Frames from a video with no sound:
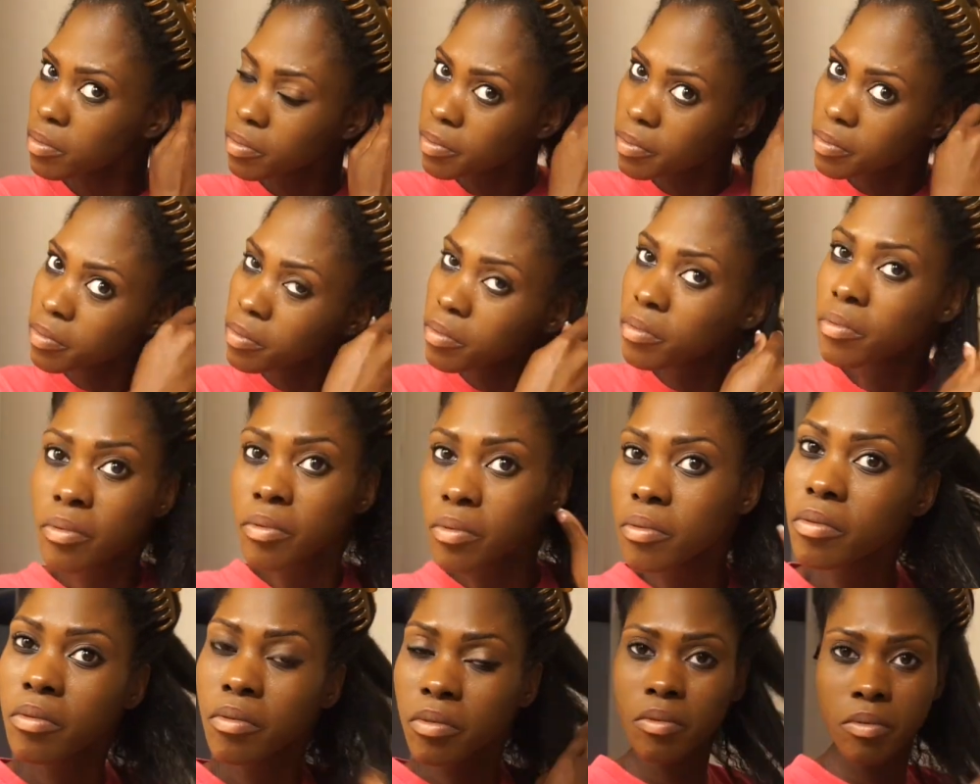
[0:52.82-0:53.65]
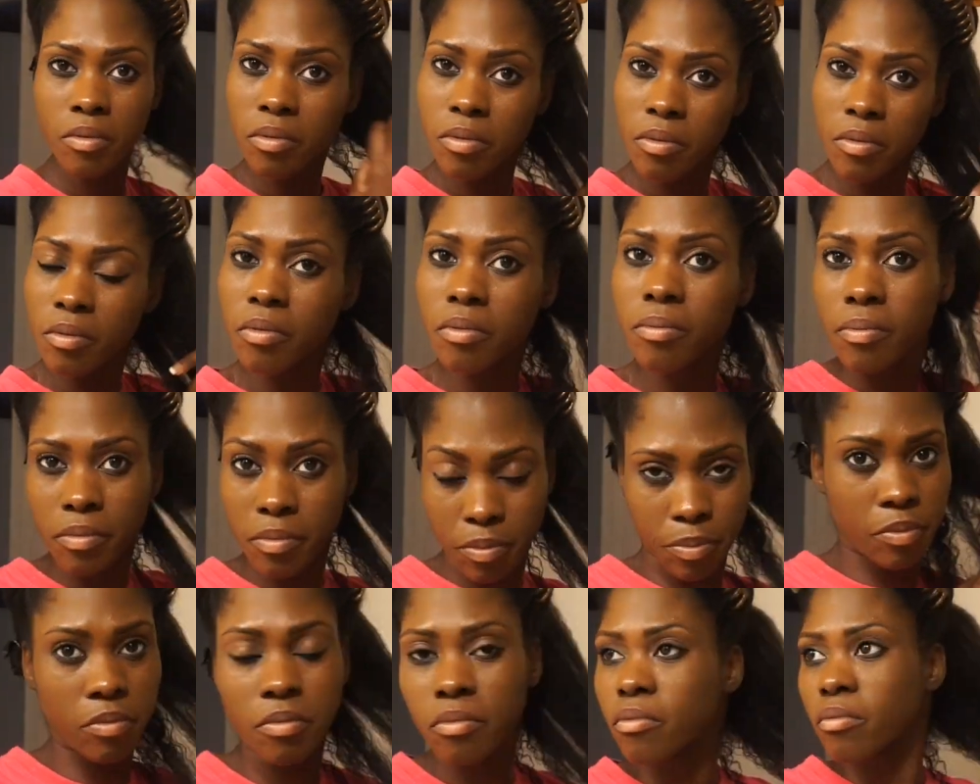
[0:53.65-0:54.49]
in this video my hair
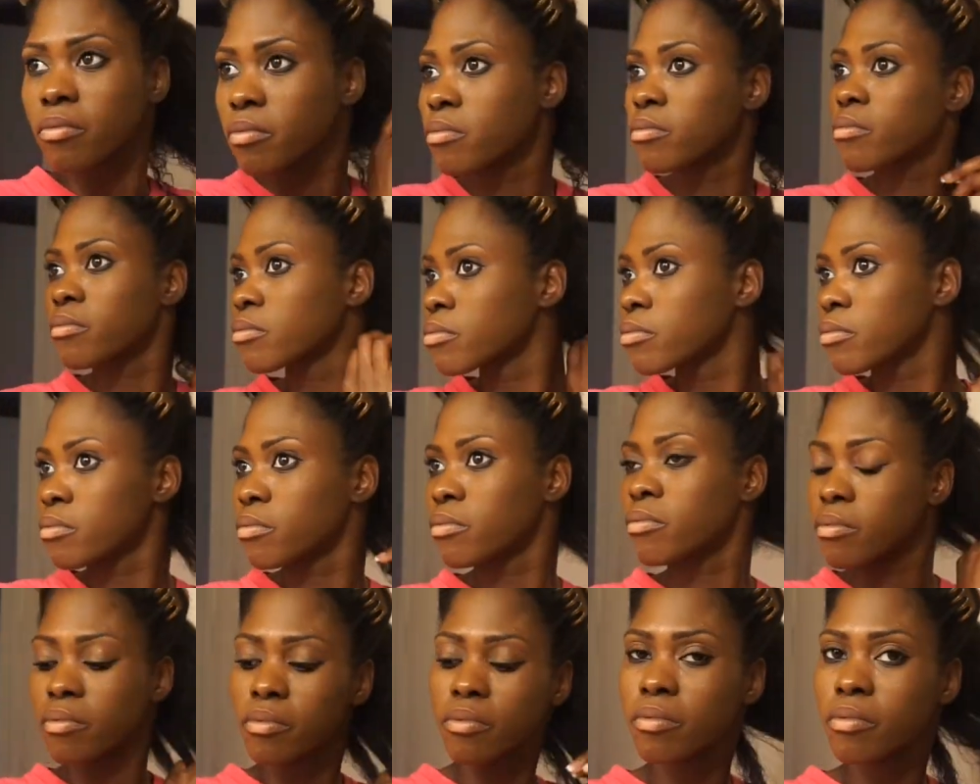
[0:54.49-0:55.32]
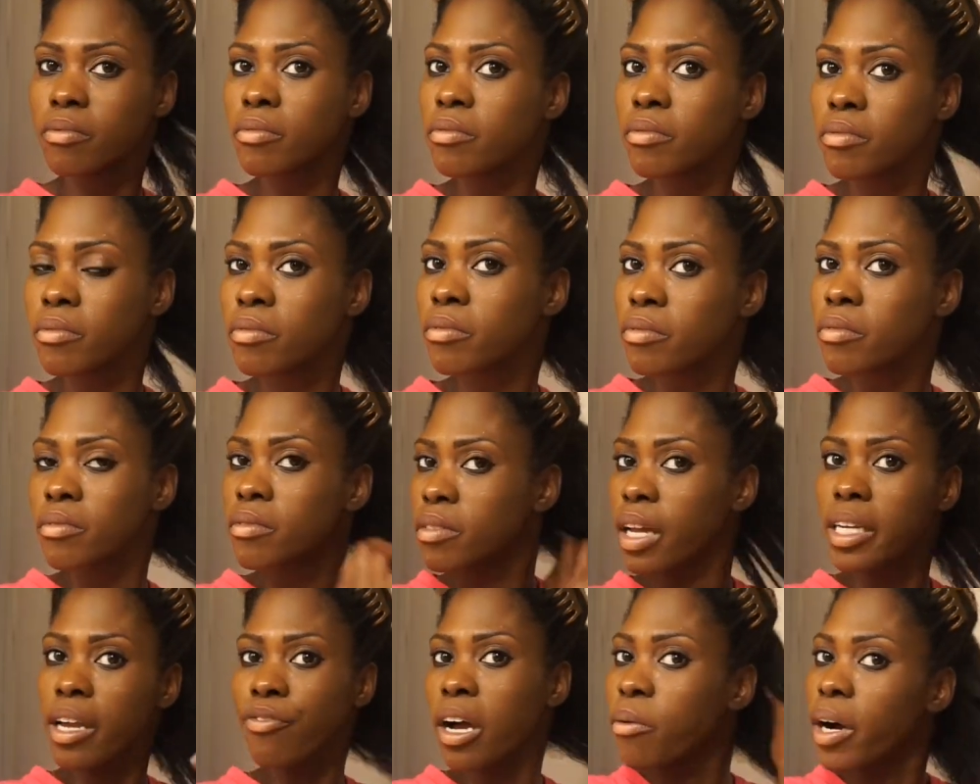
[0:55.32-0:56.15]
has not been touched
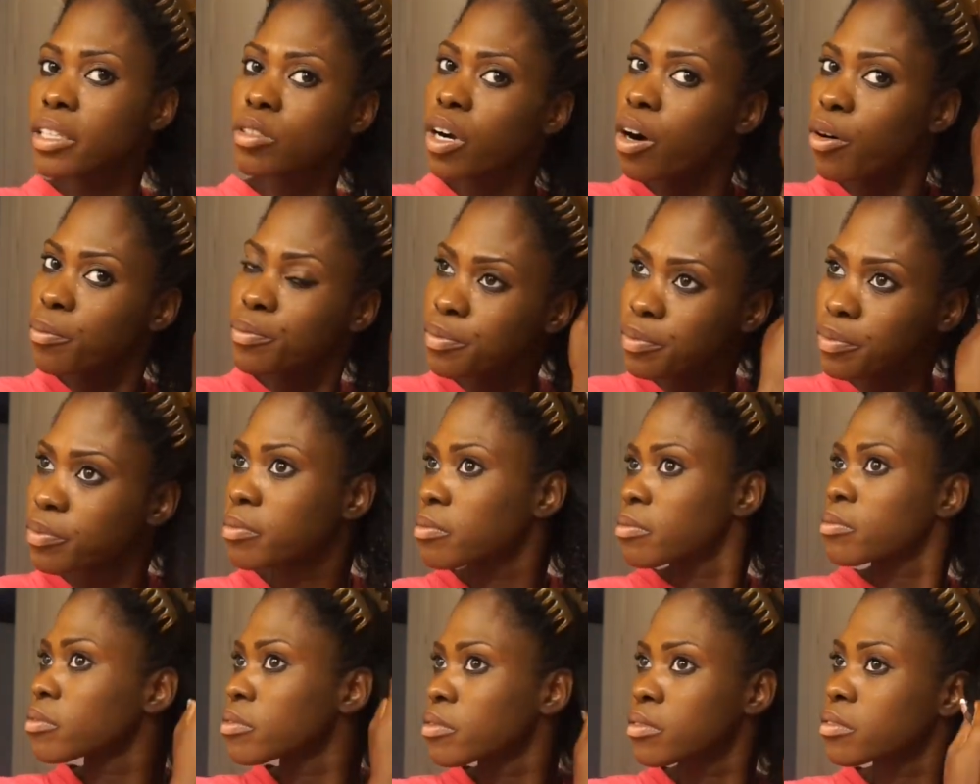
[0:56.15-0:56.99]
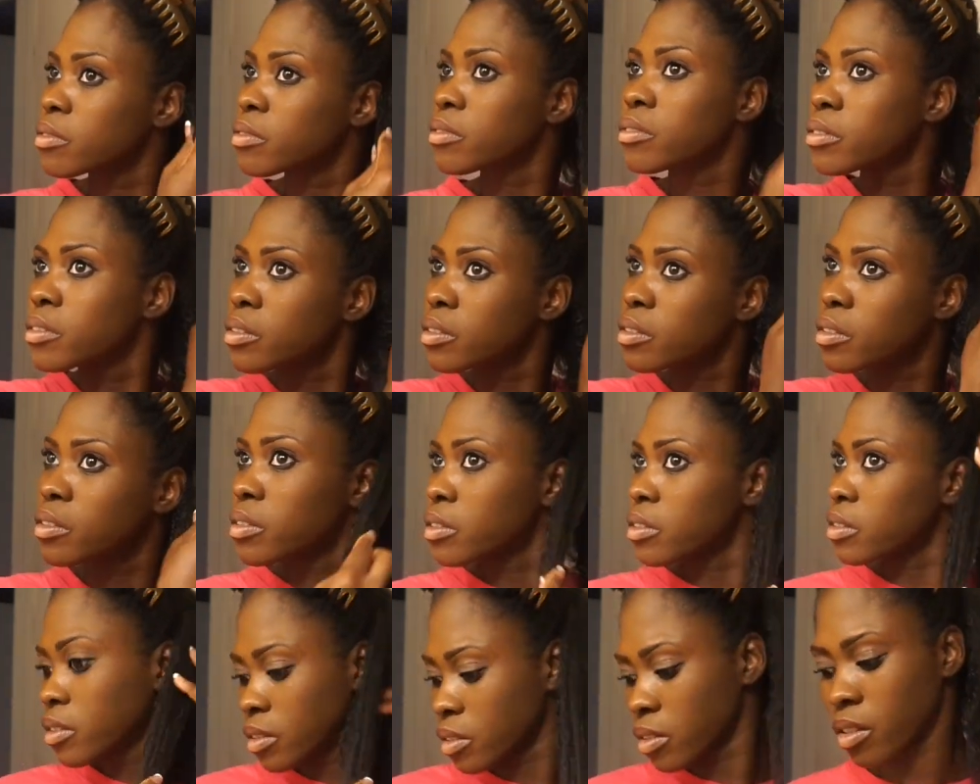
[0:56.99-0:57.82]
in a little while,
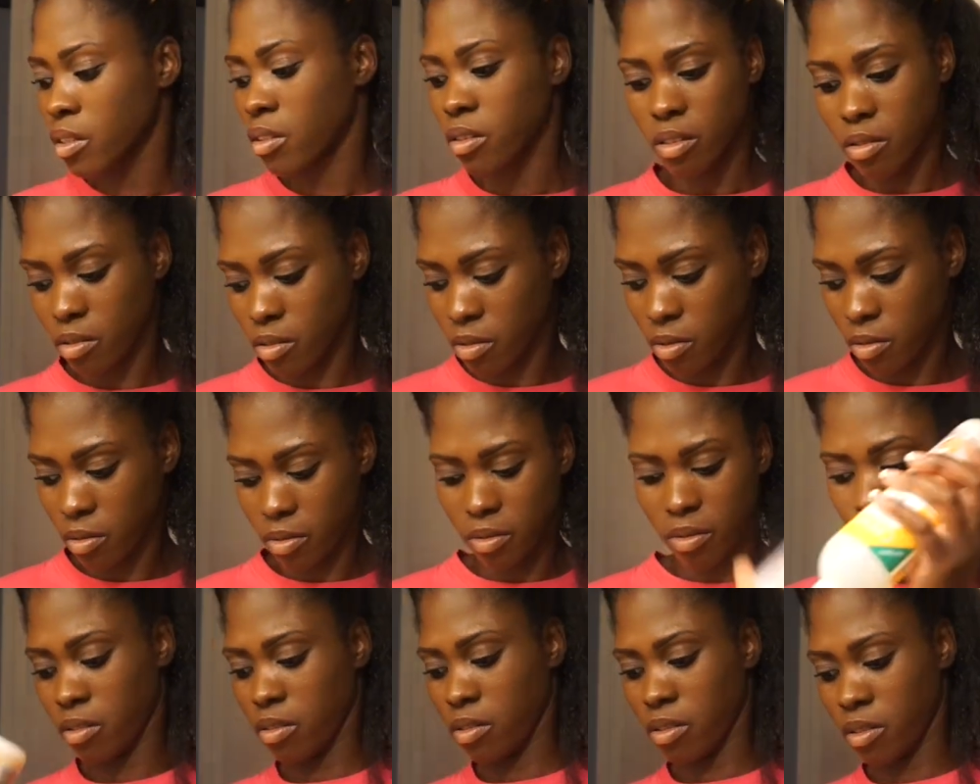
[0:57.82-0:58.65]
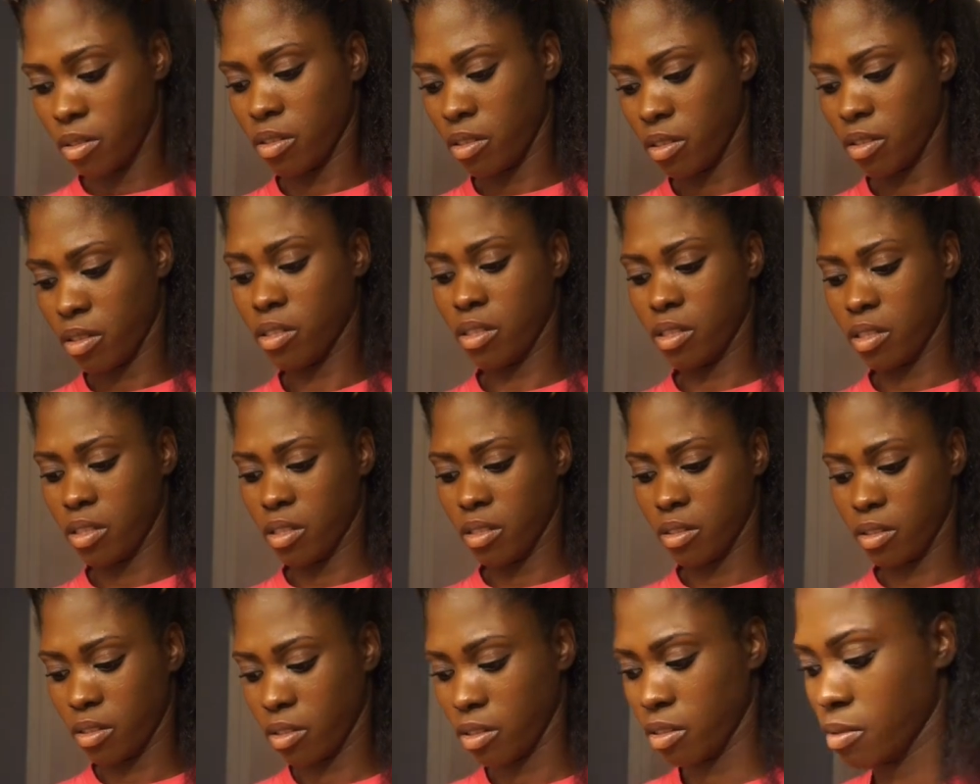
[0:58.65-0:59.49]
only because I've been working a lot.
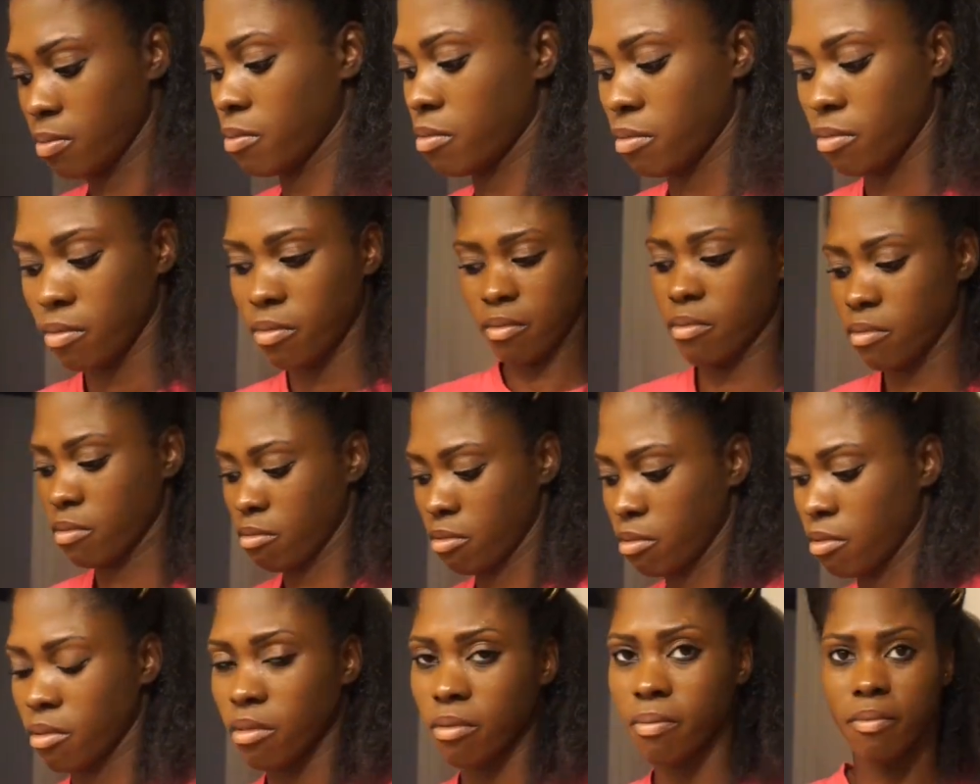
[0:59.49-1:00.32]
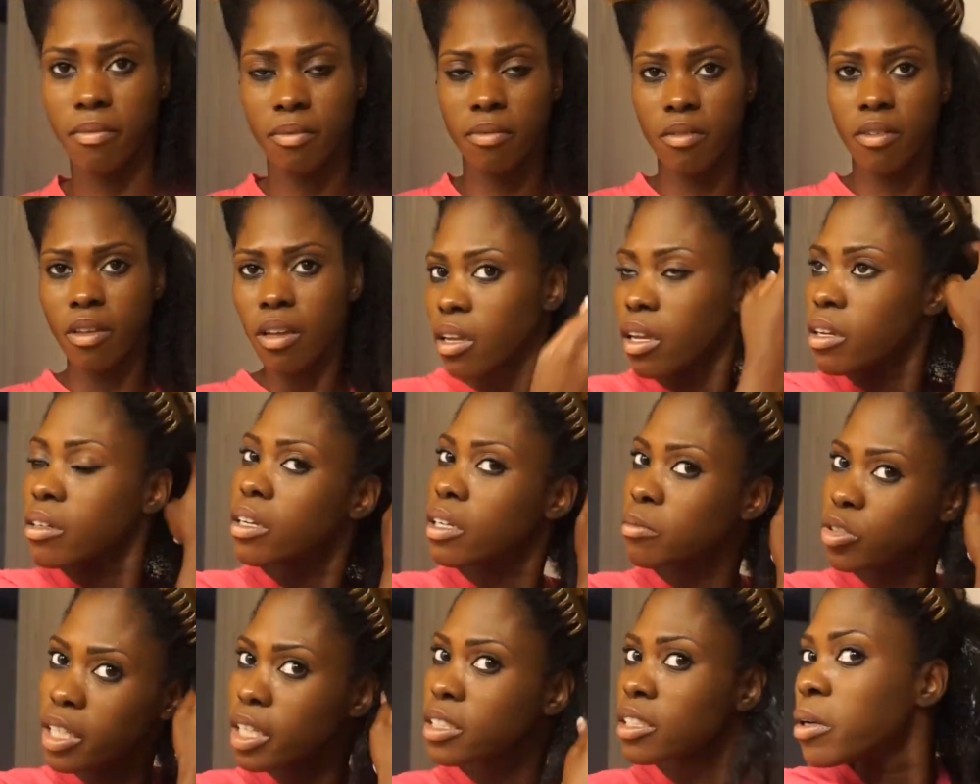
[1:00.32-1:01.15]
So I'm
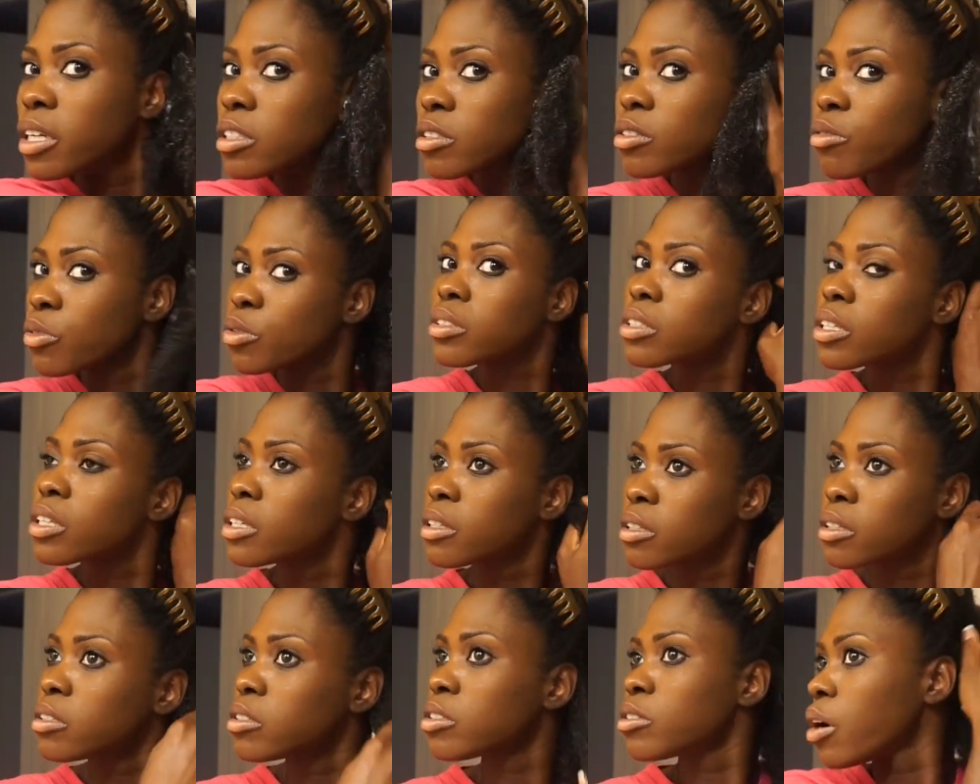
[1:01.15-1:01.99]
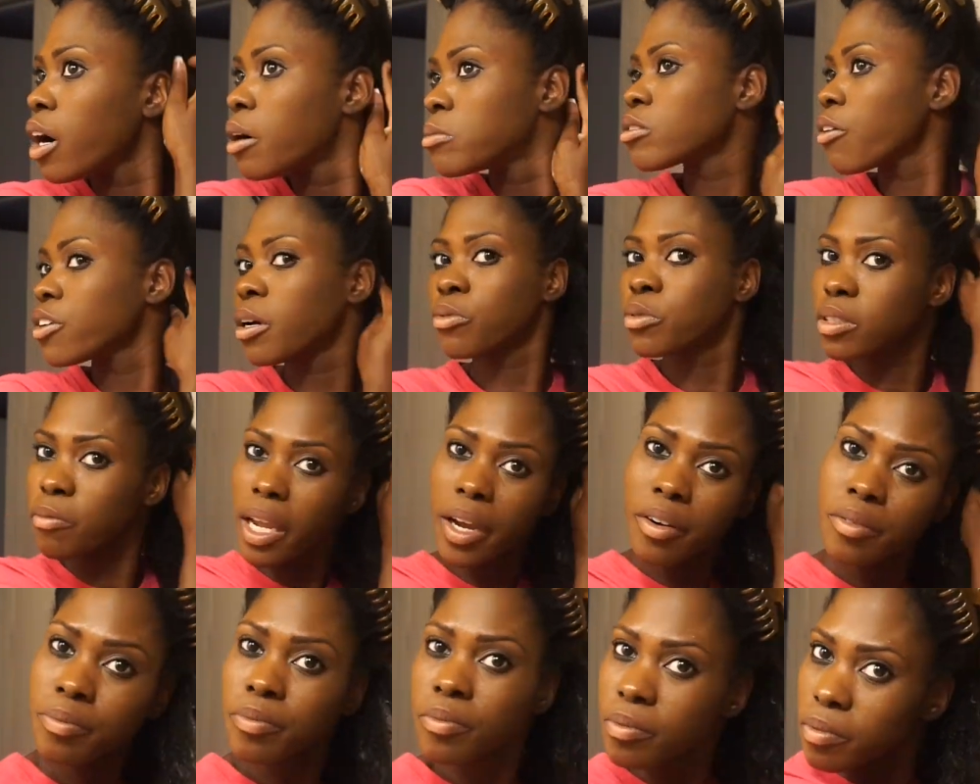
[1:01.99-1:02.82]
applying a generous amount
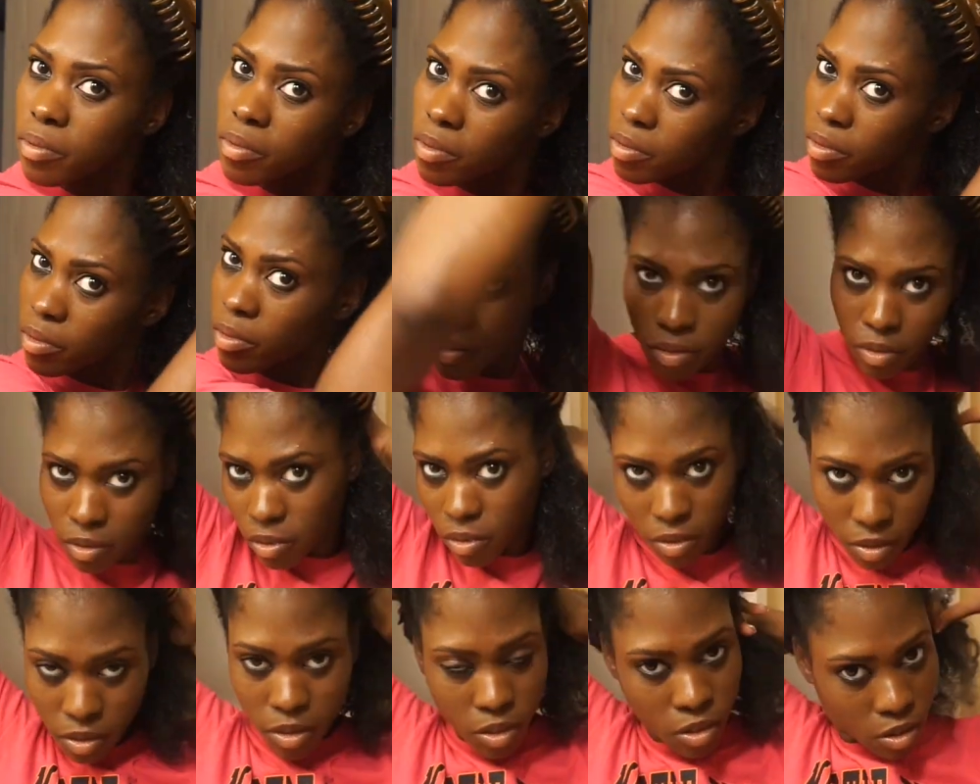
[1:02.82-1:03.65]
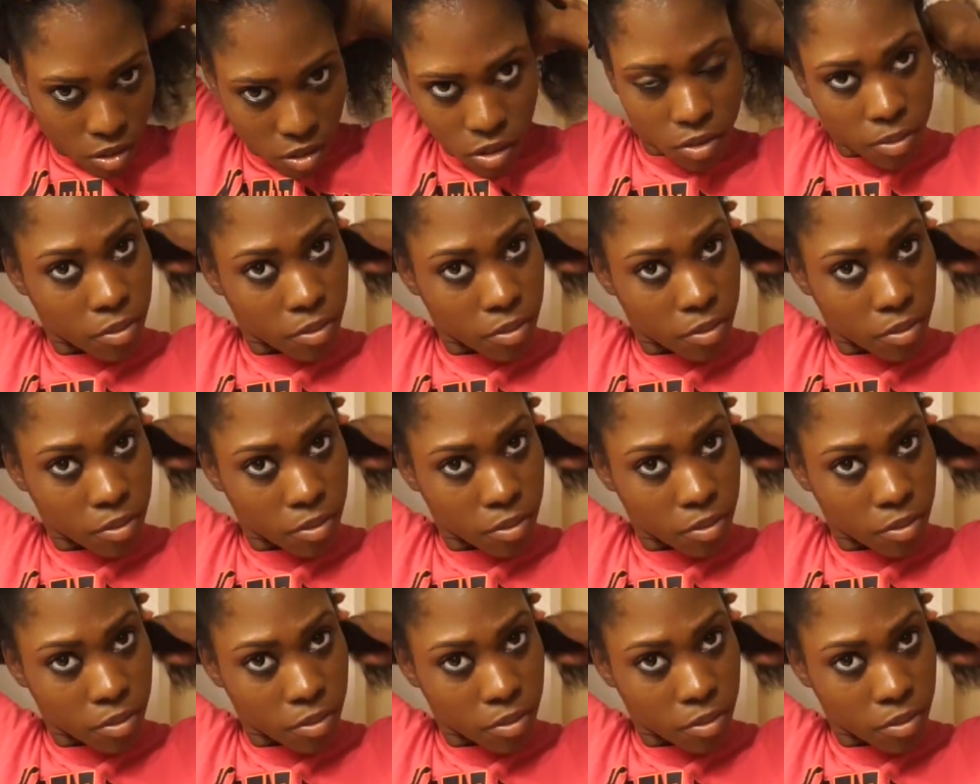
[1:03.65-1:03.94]
just to get my hair